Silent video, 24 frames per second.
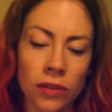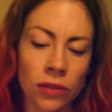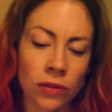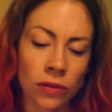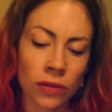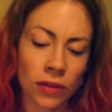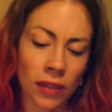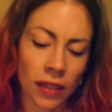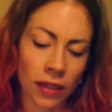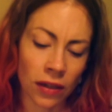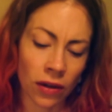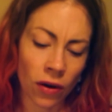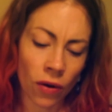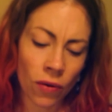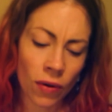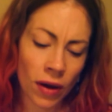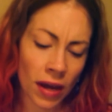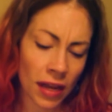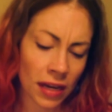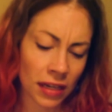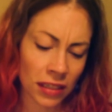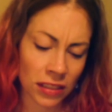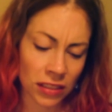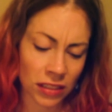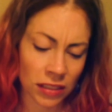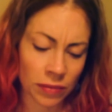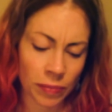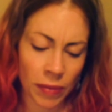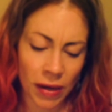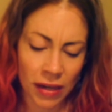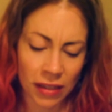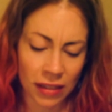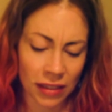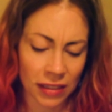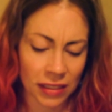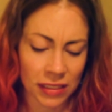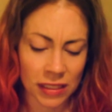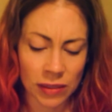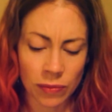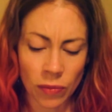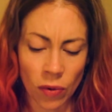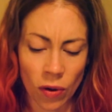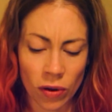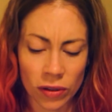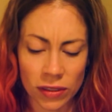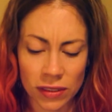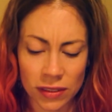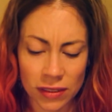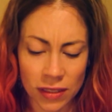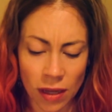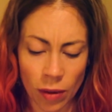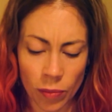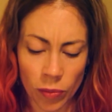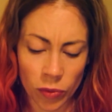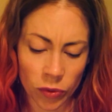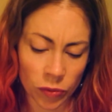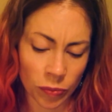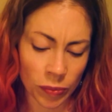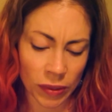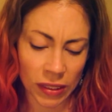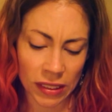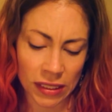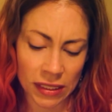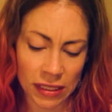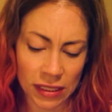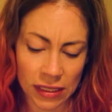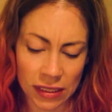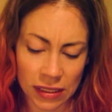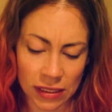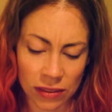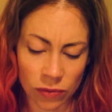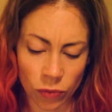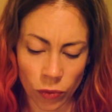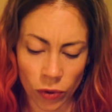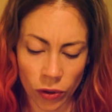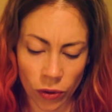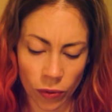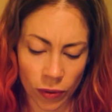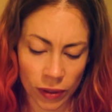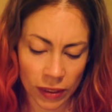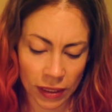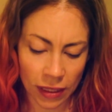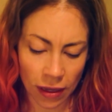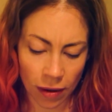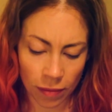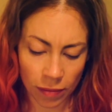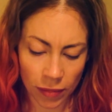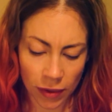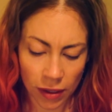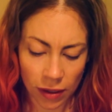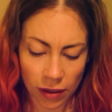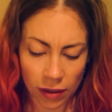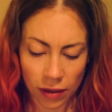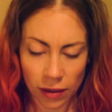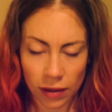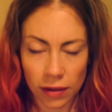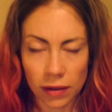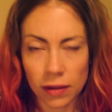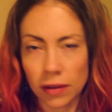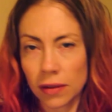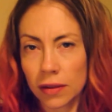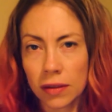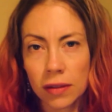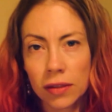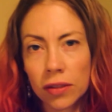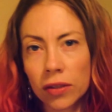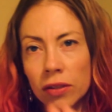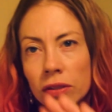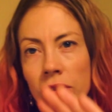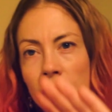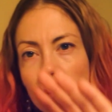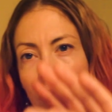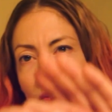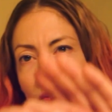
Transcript: too, like go ahead and just buy like small tumbled pieces and work with them. There's